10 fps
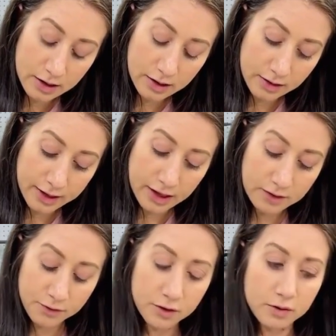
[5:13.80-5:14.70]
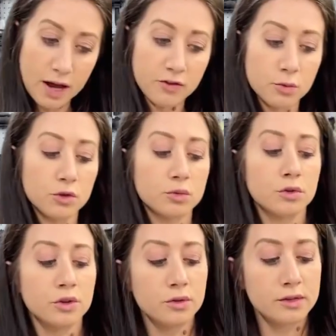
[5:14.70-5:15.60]
like for after multiple
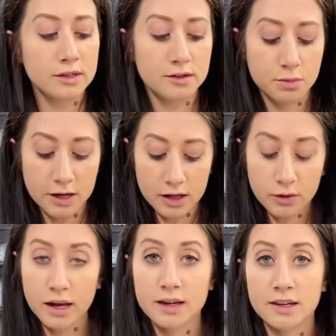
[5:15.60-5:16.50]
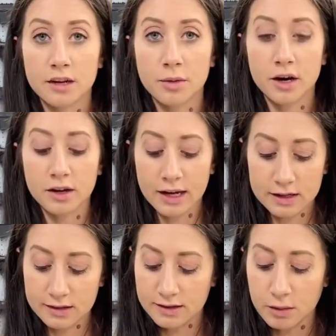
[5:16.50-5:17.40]
uses, but you can take it apart, you can
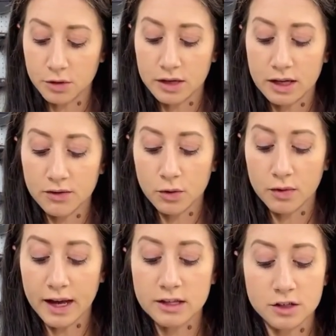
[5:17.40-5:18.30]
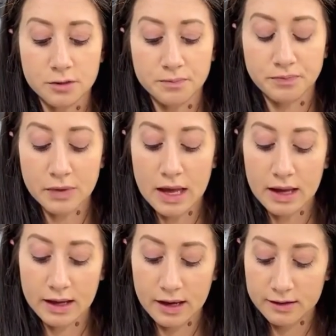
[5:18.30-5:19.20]
disassemble it if you would like to.
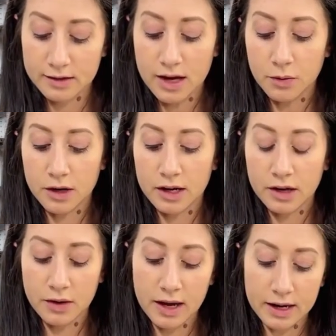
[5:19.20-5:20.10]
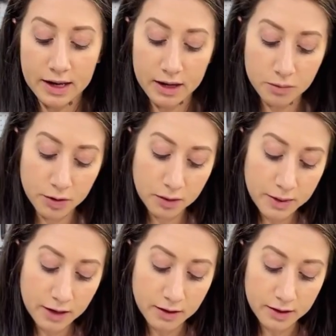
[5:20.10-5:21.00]
Okay, so now we're gonna go ahead and put it
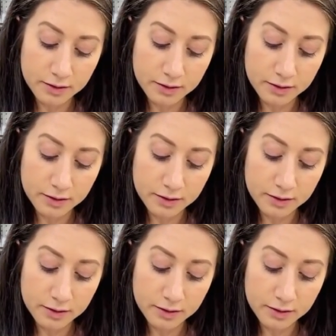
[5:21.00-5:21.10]
back on.